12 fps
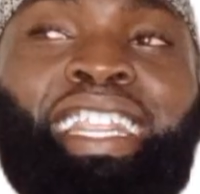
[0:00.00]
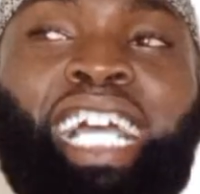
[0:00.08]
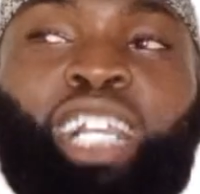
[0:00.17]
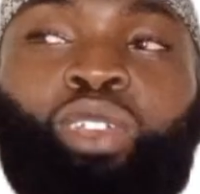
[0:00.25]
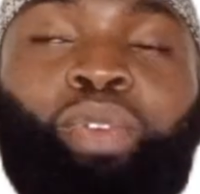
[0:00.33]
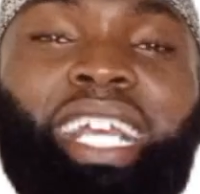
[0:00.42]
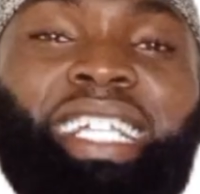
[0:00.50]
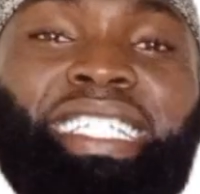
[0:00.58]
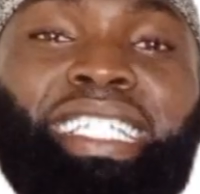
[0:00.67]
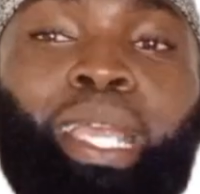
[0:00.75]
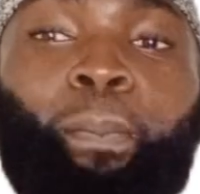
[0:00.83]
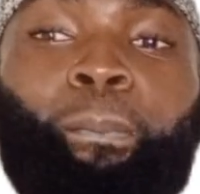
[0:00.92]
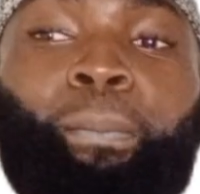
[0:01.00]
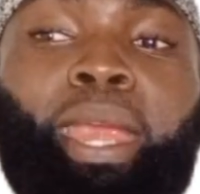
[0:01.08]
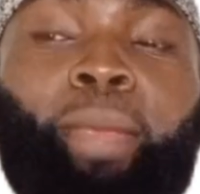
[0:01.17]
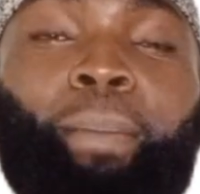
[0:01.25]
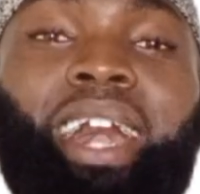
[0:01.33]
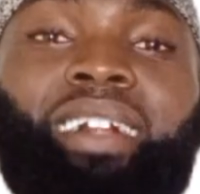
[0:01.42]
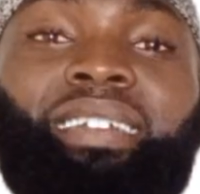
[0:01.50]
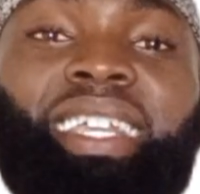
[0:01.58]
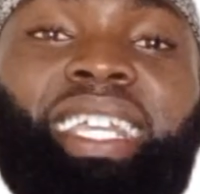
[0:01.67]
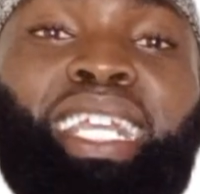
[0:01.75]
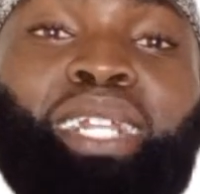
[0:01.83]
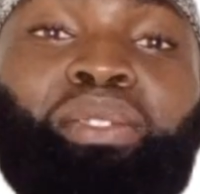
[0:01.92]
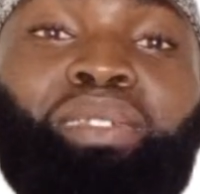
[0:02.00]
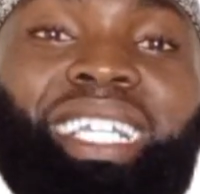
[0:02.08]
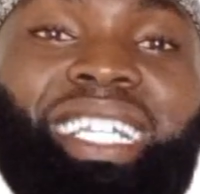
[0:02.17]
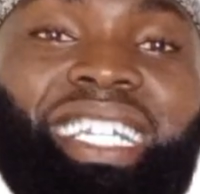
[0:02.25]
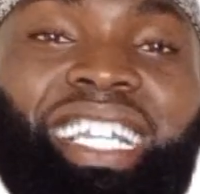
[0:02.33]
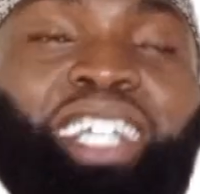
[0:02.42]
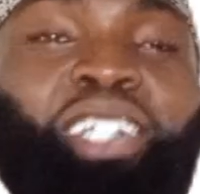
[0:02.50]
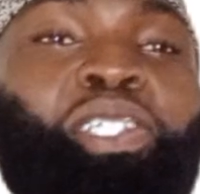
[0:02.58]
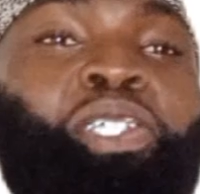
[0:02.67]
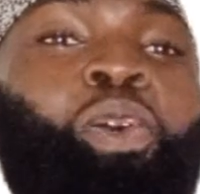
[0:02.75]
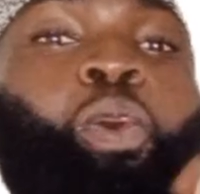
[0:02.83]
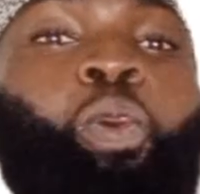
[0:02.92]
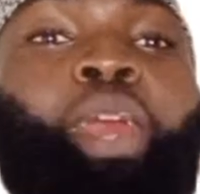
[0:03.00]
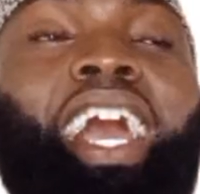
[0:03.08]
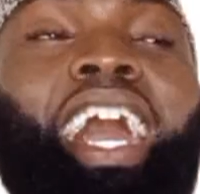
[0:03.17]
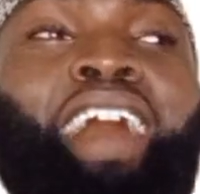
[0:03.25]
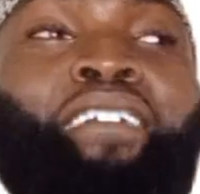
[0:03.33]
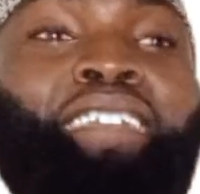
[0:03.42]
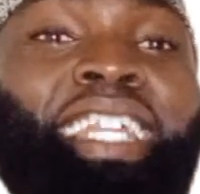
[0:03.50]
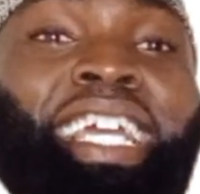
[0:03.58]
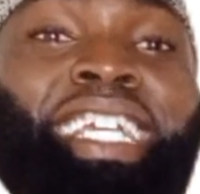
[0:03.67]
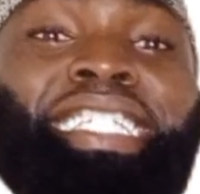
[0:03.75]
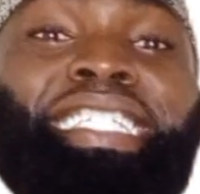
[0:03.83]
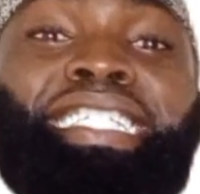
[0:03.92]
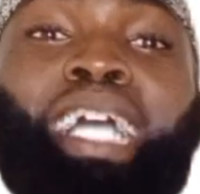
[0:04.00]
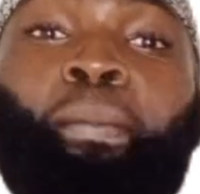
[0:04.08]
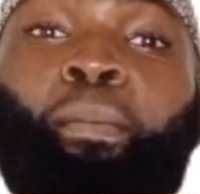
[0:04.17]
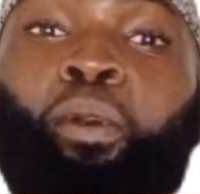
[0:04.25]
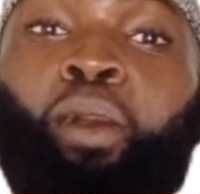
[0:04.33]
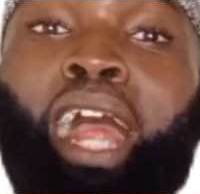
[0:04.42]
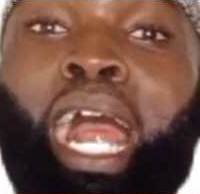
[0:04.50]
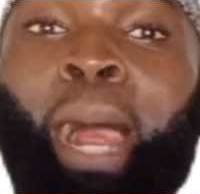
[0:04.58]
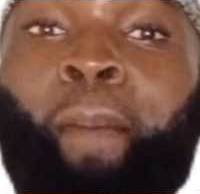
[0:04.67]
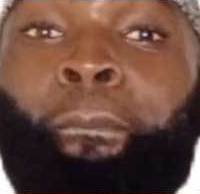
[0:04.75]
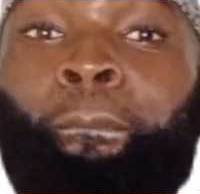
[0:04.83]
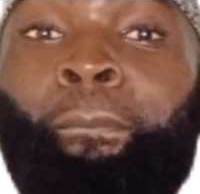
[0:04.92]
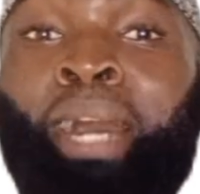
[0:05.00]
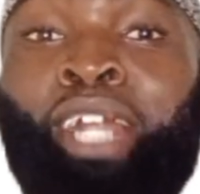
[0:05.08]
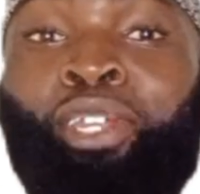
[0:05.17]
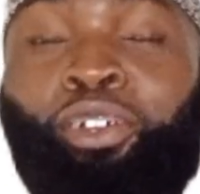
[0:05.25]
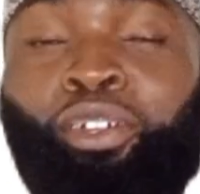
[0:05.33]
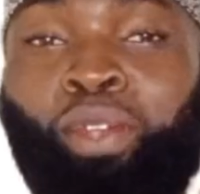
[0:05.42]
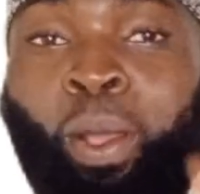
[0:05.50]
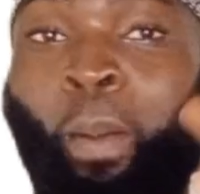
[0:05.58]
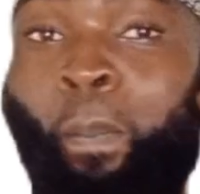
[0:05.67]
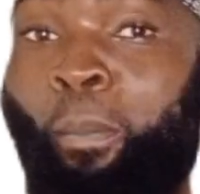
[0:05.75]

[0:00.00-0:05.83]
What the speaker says: That's why we can see be maridin. So we have laysa Muhammadun.